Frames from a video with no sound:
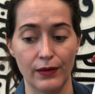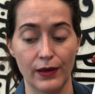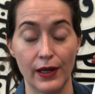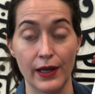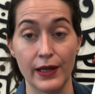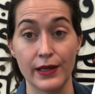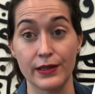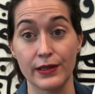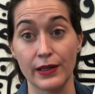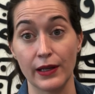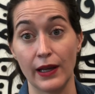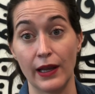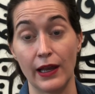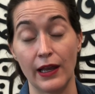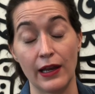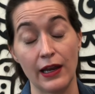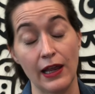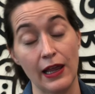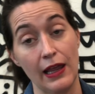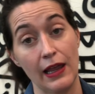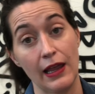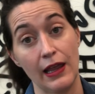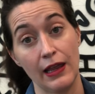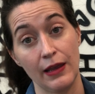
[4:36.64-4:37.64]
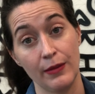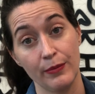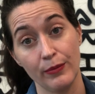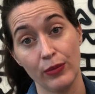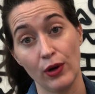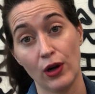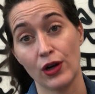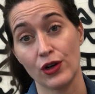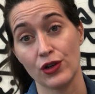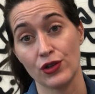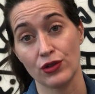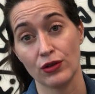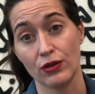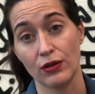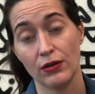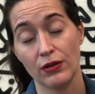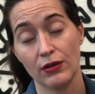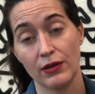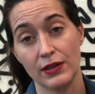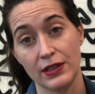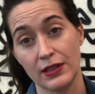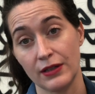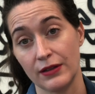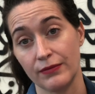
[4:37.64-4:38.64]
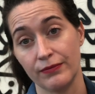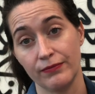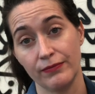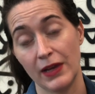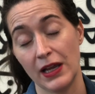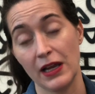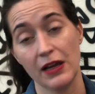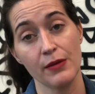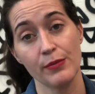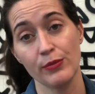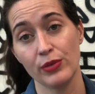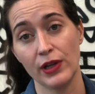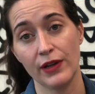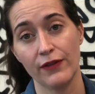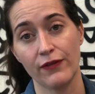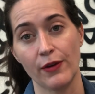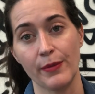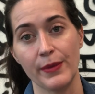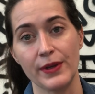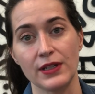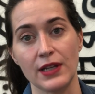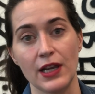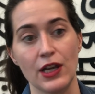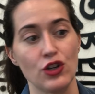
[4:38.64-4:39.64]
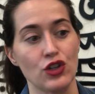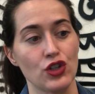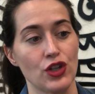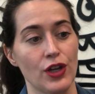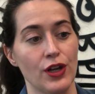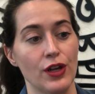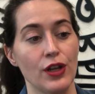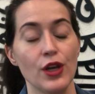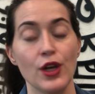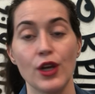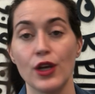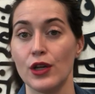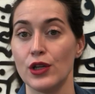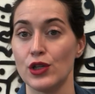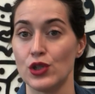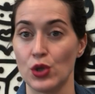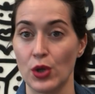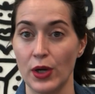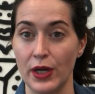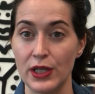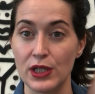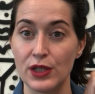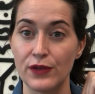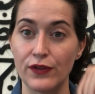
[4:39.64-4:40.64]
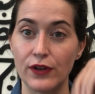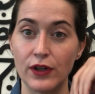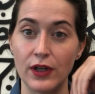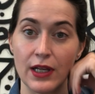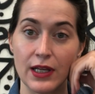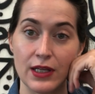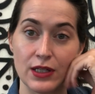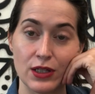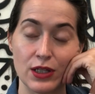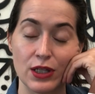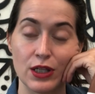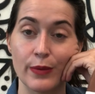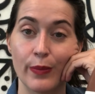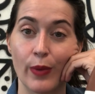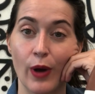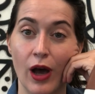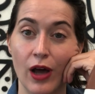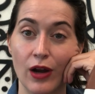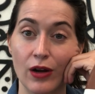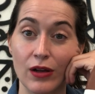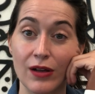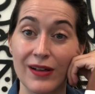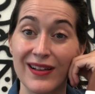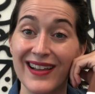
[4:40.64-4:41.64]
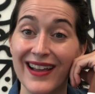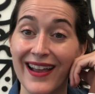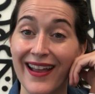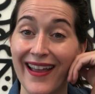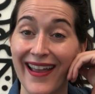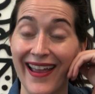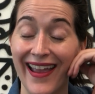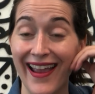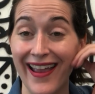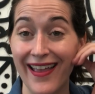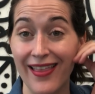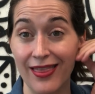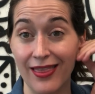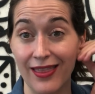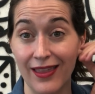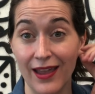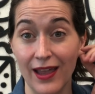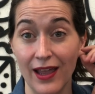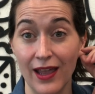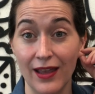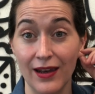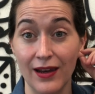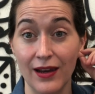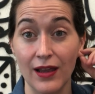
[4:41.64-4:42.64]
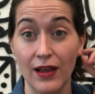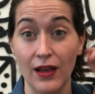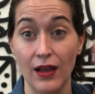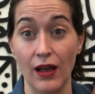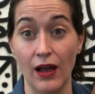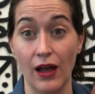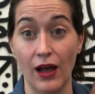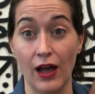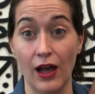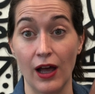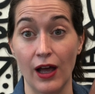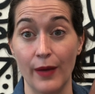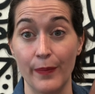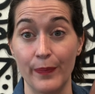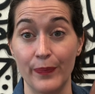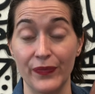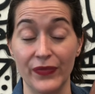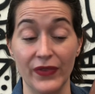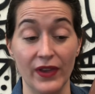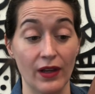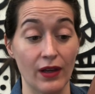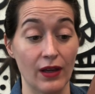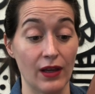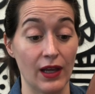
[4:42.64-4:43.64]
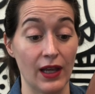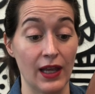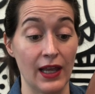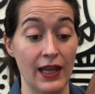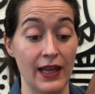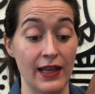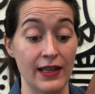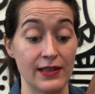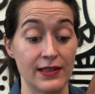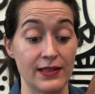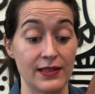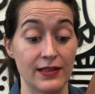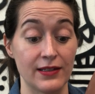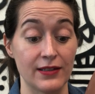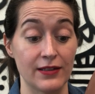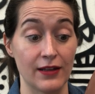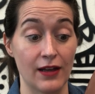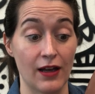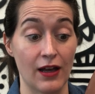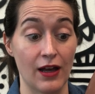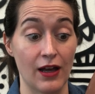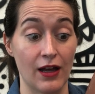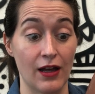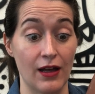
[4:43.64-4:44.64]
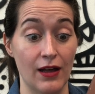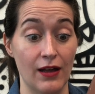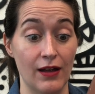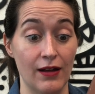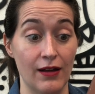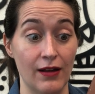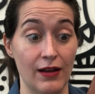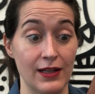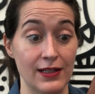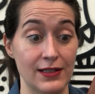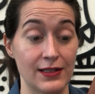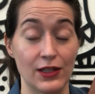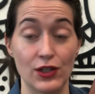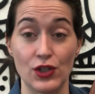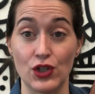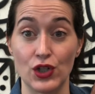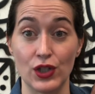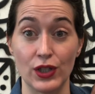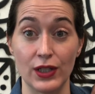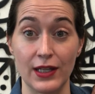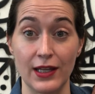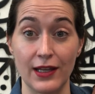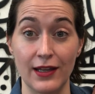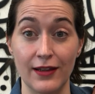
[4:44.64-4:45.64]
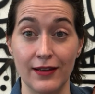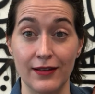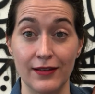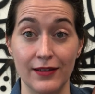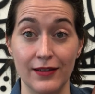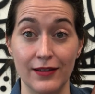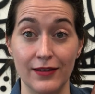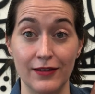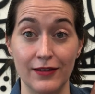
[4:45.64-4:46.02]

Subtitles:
is impartial, it's an incomplete fermentation, transferred into the bottle, and then it's essentially